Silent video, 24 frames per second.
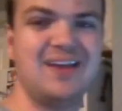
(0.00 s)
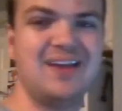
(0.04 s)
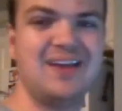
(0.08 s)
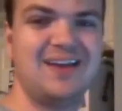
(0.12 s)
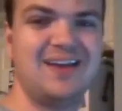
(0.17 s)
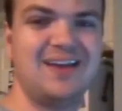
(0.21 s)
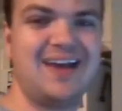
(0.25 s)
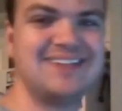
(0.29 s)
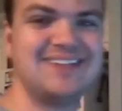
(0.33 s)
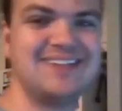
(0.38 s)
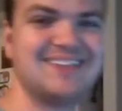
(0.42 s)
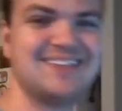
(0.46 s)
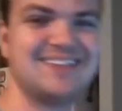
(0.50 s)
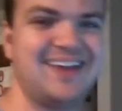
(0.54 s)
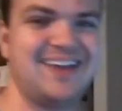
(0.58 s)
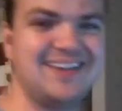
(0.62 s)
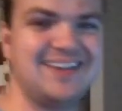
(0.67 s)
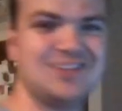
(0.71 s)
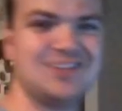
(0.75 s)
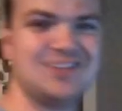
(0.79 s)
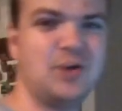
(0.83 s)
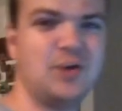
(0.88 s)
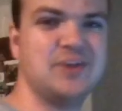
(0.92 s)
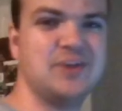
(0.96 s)

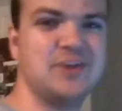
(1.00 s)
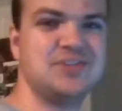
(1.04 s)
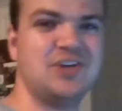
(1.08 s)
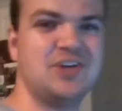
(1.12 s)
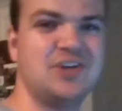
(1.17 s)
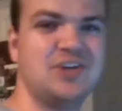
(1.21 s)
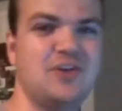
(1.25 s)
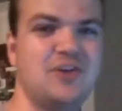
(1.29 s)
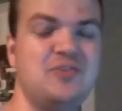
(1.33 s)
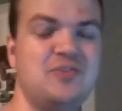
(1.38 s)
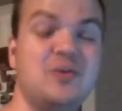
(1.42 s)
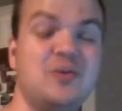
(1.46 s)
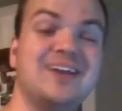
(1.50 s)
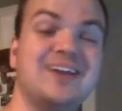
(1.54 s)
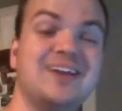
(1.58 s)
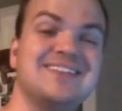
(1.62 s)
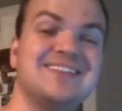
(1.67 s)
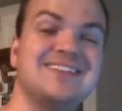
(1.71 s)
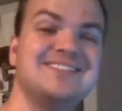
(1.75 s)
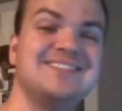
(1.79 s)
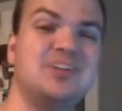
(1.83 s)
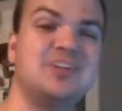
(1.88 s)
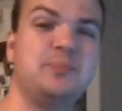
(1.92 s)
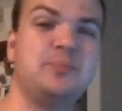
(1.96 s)
as always, if you want to
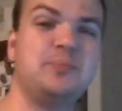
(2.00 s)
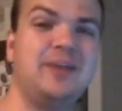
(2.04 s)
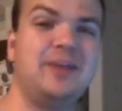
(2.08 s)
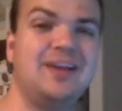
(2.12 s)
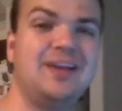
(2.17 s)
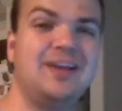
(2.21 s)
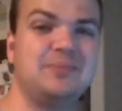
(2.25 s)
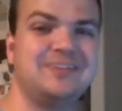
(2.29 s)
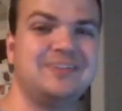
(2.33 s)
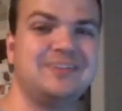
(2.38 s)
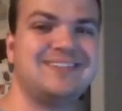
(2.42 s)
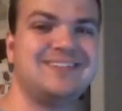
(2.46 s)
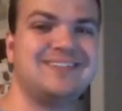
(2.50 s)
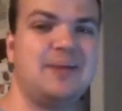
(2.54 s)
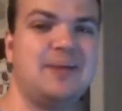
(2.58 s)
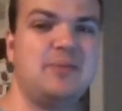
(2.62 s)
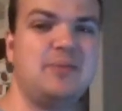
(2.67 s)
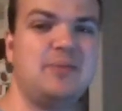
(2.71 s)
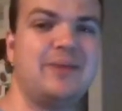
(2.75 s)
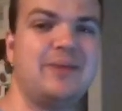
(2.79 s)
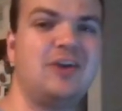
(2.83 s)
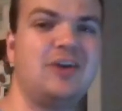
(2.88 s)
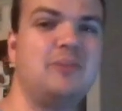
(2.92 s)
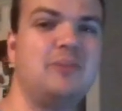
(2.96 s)
consider playing Blitz
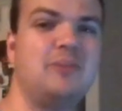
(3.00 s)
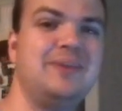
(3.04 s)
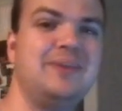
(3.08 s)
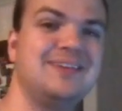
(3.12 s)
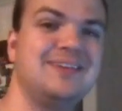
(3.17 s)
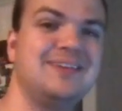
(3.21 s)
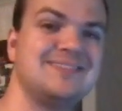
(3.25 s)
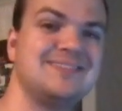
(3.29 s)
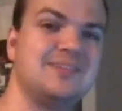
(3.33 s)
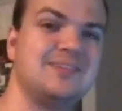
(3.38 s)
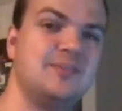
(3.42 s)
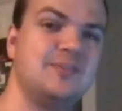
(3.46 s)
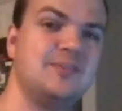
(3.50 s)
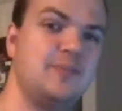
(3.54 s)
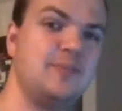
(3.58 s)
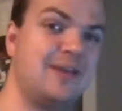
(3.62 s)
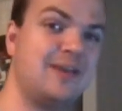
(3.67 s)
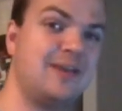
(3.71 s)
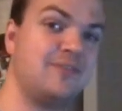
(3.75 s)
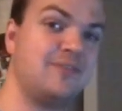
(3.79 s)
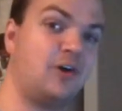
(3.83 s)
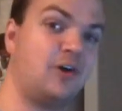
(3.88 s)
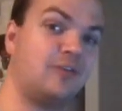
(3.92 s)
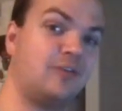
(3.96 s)
Omni, by all means, you
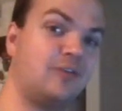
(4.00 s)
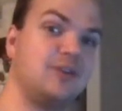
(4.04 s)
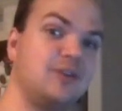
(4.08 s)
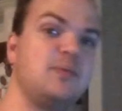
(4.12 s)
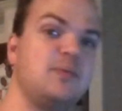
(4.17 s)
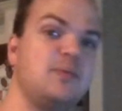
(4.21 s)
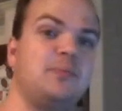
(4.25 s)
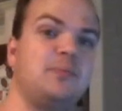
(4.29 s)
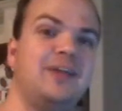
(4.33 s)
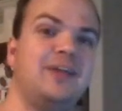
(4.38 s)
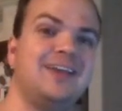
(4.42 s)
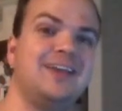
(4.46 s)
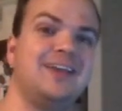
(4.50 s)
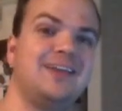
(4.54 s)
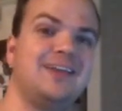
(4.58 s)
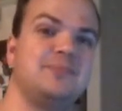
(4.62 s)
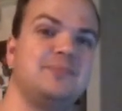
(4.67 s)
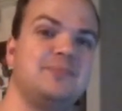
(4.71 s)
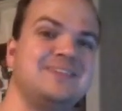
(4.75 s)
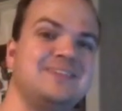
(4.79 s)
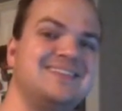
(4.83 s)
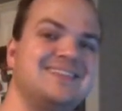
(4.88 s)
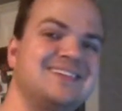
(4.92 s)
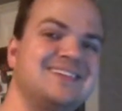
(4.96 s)
may have already be playing it
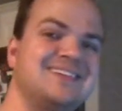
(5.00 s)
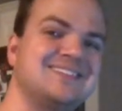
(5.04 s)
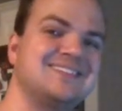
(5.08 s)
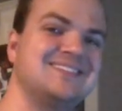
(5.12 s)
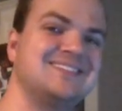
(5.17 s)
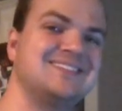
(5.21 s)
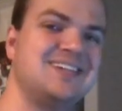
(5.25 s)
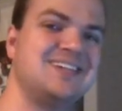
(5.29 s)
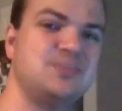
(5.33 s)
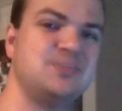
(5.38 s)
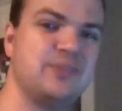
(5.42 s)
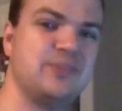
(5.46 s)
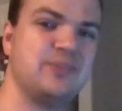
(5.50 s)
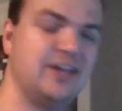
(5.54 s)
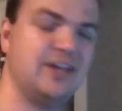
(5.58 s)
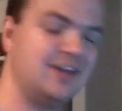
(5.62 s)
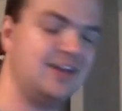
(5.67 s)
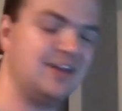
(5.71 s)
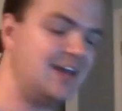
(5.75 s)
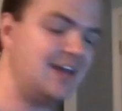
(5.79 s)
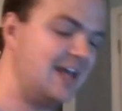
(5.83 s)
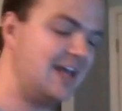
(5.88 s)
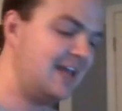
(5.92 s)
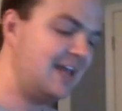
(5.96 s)
and be seeing success with
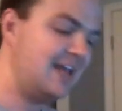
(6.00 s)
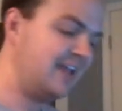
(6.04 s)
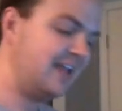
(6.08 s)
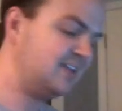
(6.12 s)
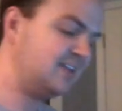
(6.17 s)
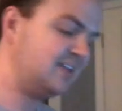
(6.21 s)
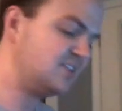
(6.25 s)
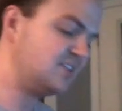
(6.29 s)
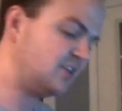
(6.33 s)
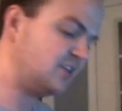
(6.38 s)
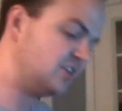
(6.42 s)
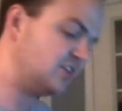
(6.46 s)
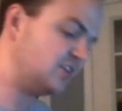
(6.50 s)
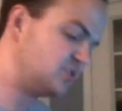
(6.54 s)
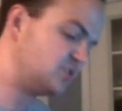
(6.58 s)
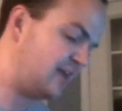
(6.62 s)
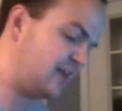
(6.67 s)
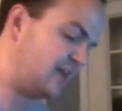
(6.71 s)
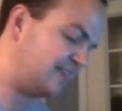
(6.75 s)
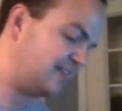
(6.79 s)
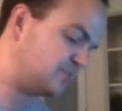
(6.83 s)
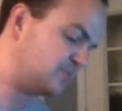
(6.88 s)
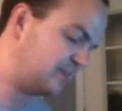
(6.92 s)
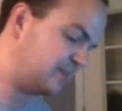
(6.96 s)
it. It does also
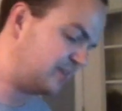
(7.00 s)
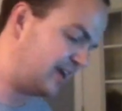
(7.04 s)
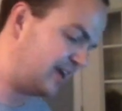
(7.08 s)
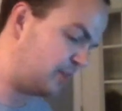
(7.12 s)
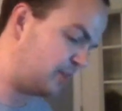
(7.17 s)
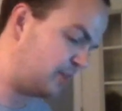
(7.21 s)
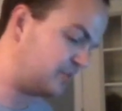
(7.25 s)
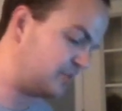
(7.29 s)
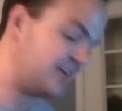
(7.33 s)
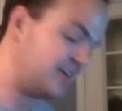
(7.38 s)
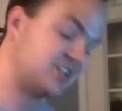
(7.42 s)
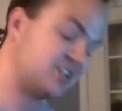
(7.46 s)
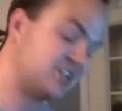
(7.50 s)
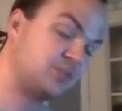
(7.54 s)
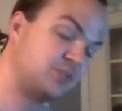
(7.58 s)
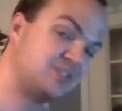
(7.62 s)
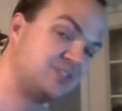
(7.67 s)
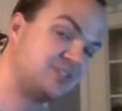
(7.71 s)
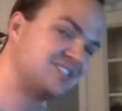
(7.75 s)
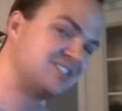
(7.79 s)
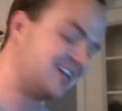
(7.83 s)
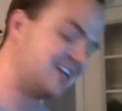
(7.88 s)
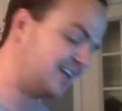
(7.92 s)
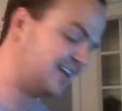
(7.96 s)
have some inherent protection,
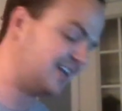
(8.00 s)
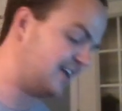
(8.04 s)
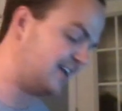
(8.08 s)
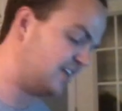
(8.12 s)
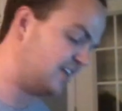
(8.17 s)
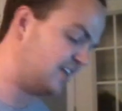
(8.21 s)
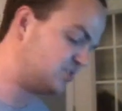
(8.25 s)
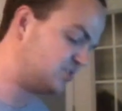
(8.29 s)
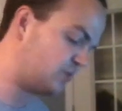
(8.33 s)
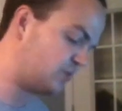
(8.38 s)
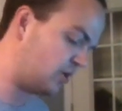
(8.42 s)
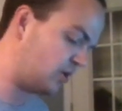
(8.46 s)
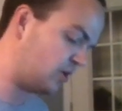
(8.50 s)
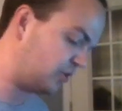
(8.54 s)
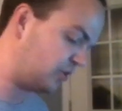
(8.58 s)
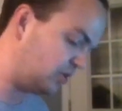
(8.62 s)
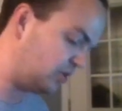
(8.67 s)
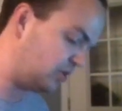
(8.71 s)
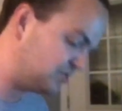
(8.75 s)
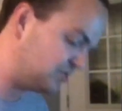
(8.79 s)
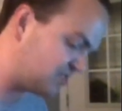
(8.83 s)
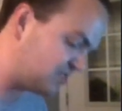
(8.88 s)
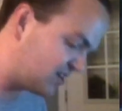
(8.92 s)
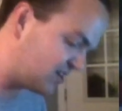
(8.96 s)
which is kind of nice, where on
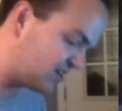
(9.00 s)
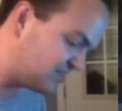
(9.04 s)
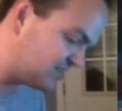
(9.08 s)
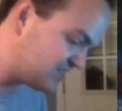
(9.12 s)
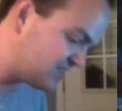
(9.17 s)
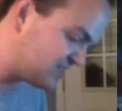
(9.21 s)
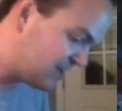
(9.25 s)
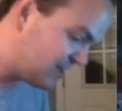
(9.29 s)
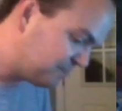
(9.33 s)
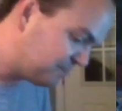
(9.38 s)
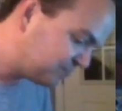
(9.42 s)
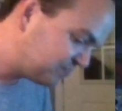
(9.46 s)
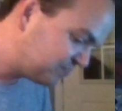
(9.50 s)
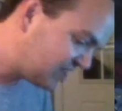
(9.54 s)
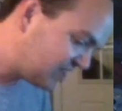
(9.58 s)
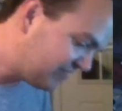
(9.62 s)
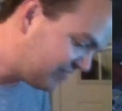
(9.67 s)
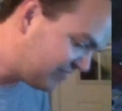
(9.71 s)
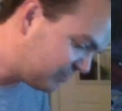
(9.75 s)
all turns, if an